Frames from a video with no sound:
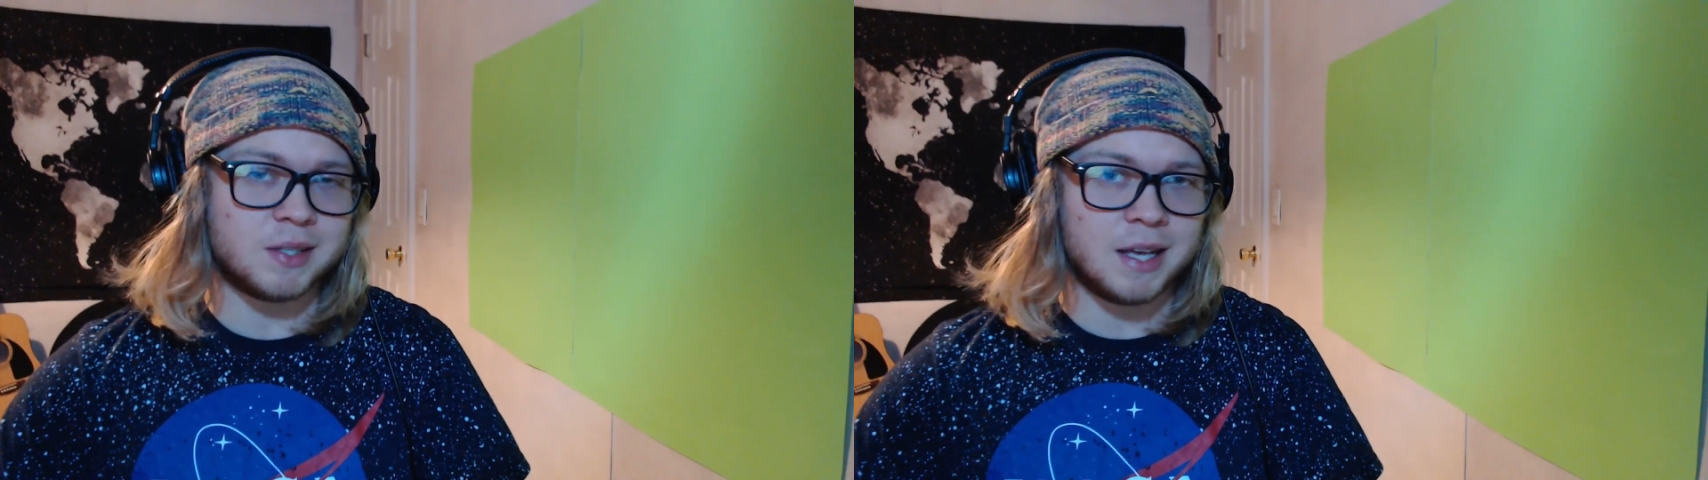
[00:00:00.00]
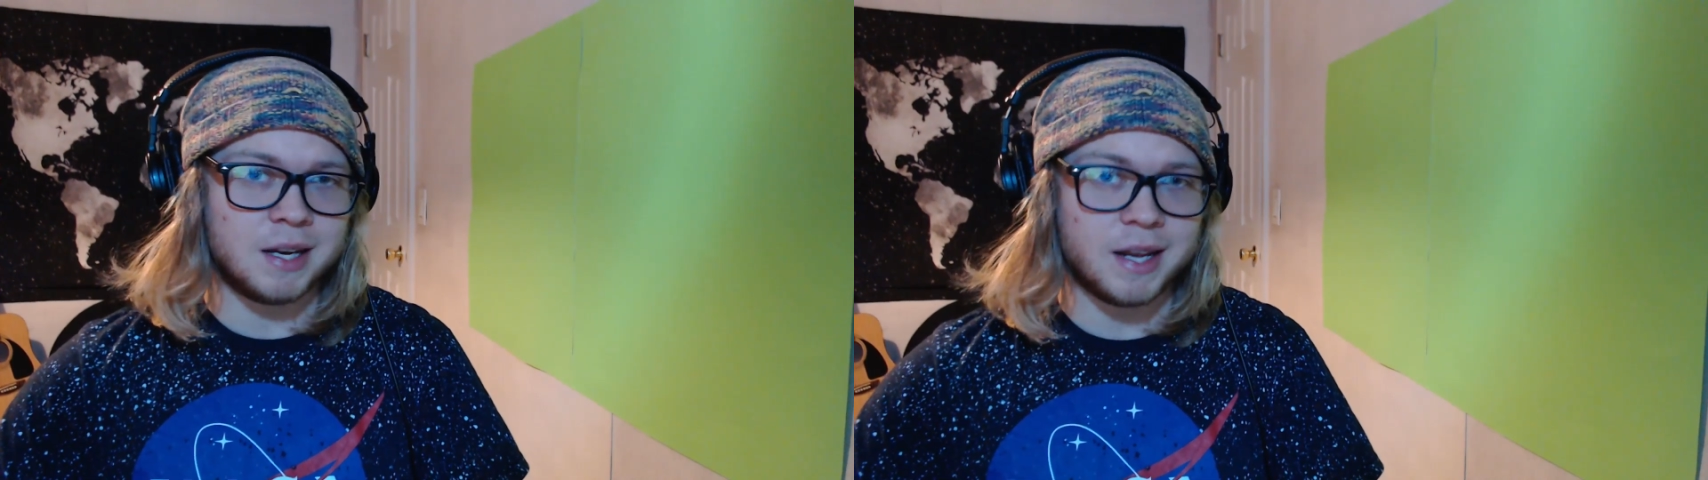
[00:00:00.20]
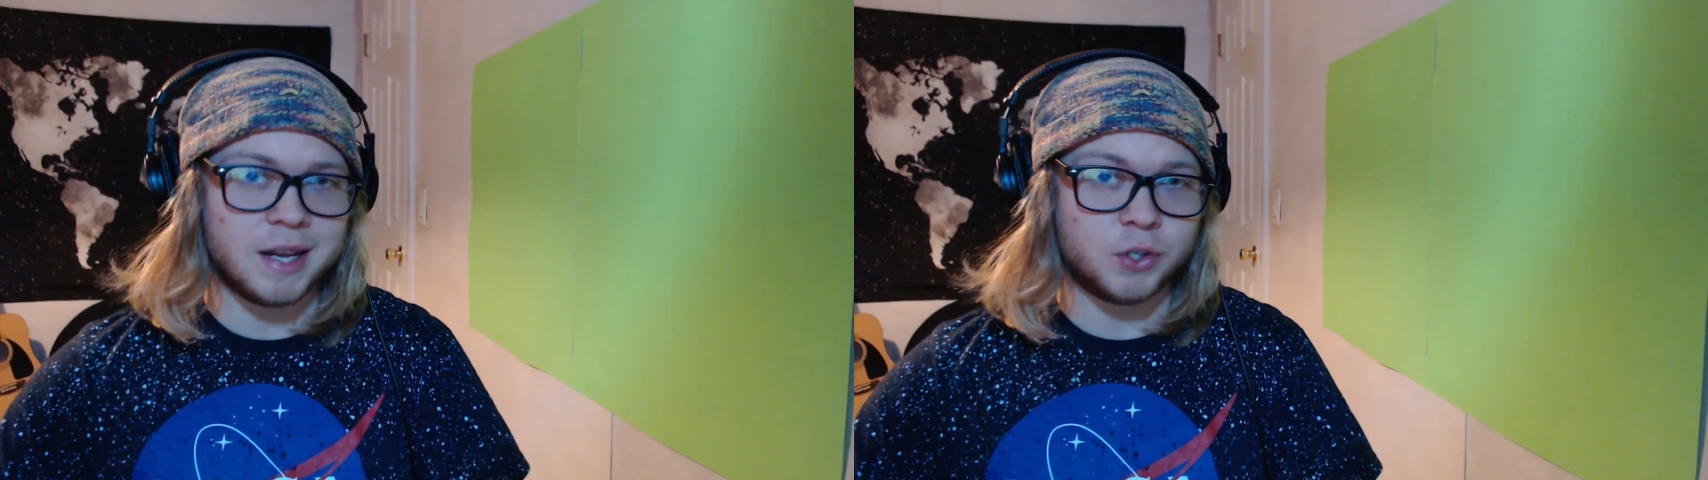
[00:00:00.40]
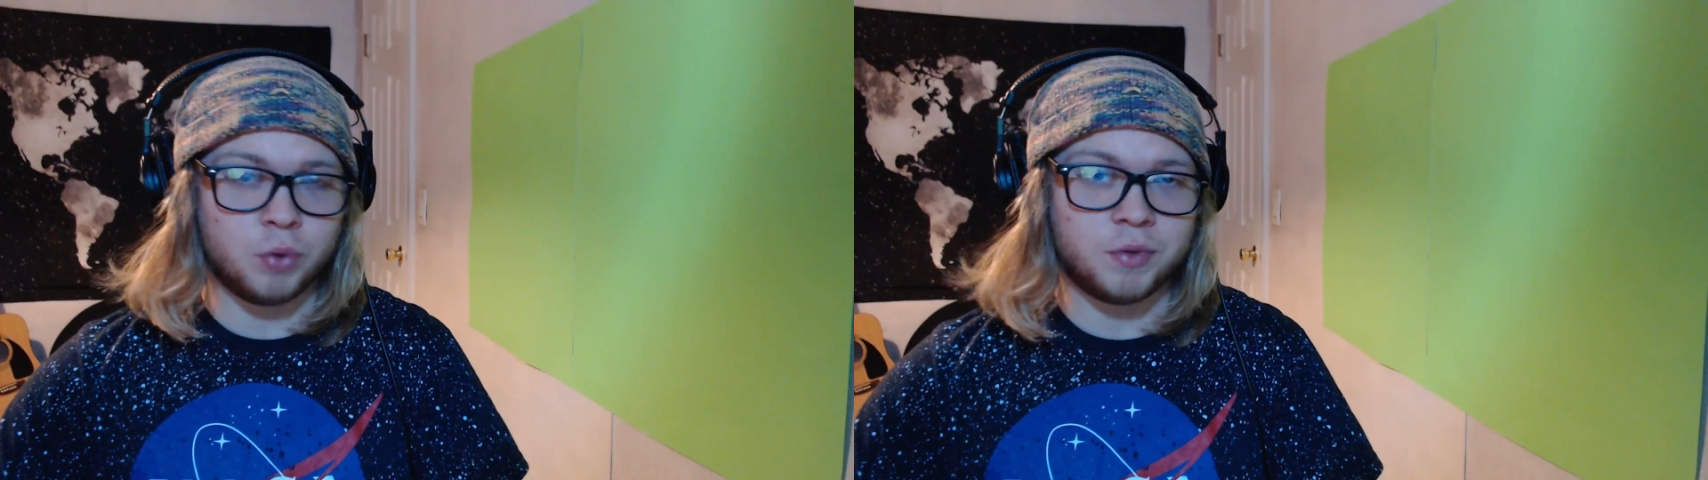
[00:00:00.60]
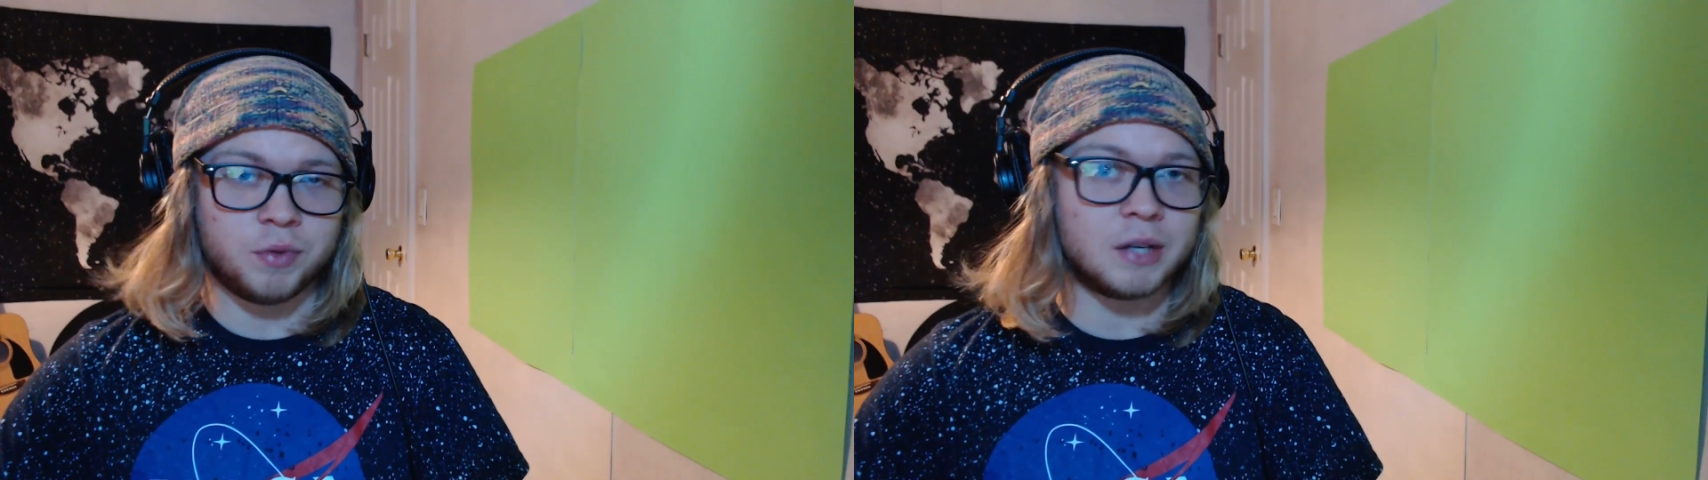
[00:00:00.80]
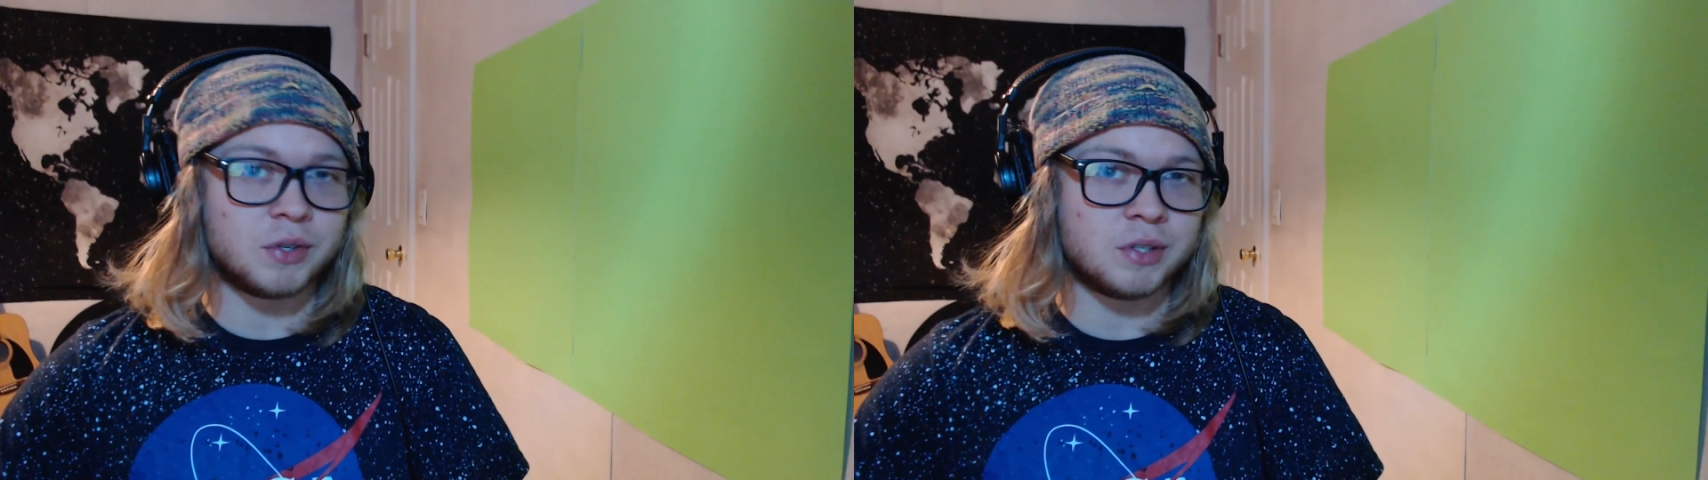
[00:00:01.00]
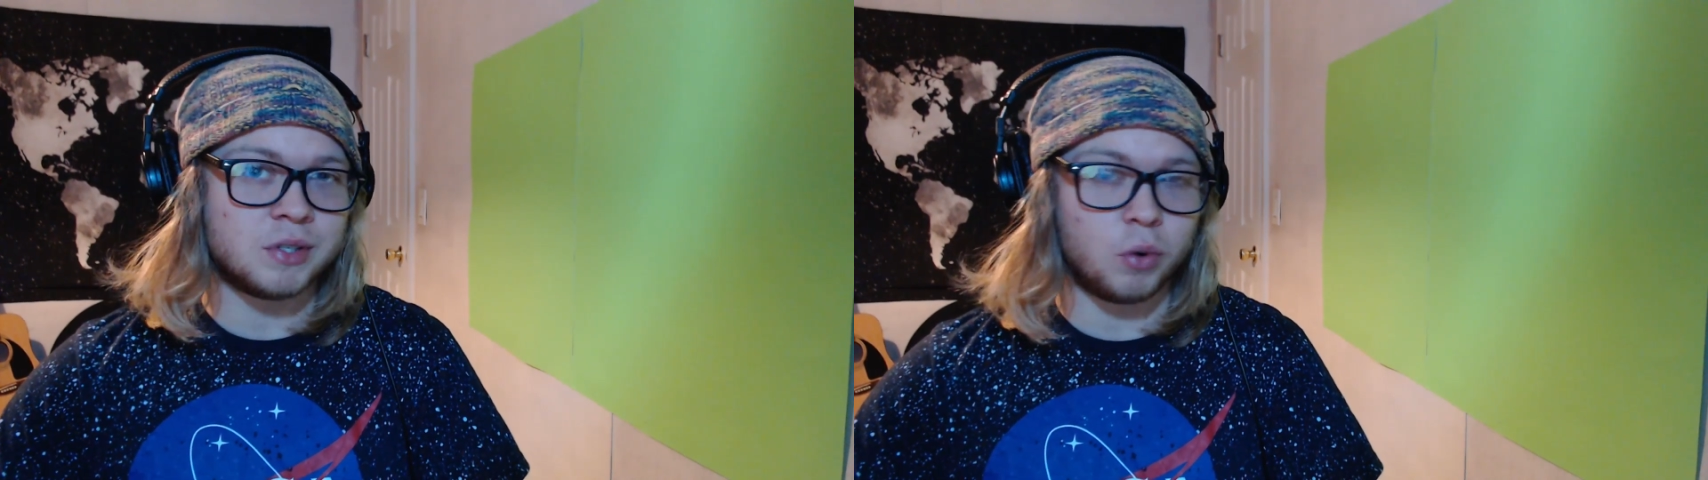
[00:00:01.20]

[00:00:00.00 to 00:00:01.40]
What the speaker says: than a 2,000